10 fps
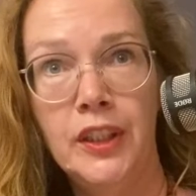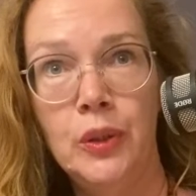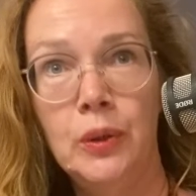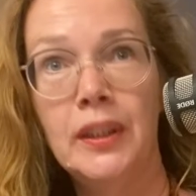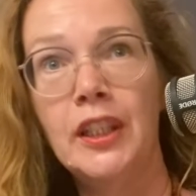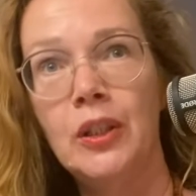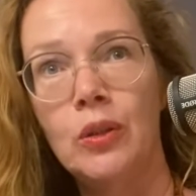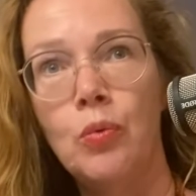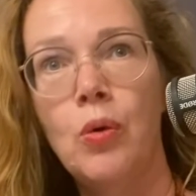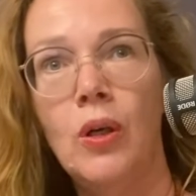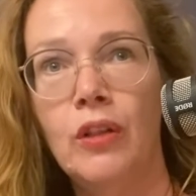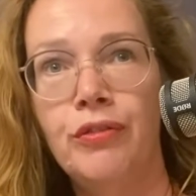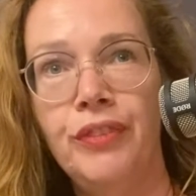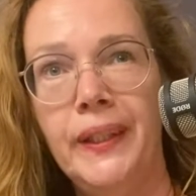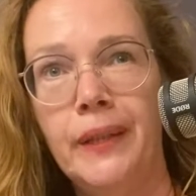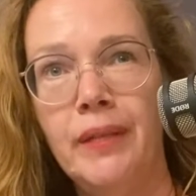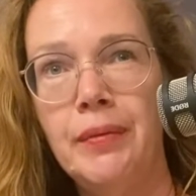in you, you know, a wall of fear.